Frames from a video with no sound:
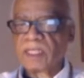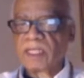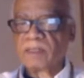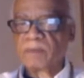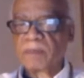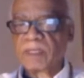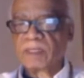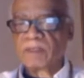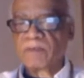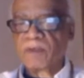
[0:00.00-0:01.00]
that it's
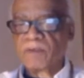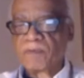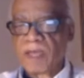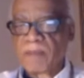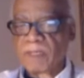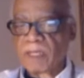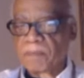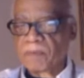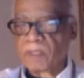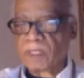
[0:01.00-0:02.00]
because of your family
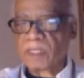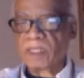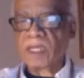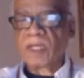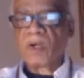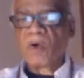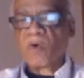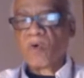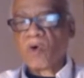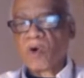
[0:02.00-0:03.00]
upbringing
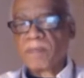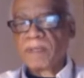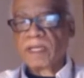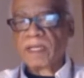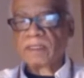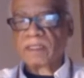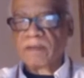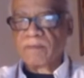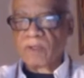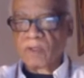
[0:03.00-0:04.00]
or because
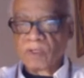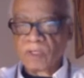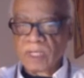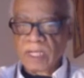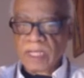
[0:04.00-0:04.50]
of your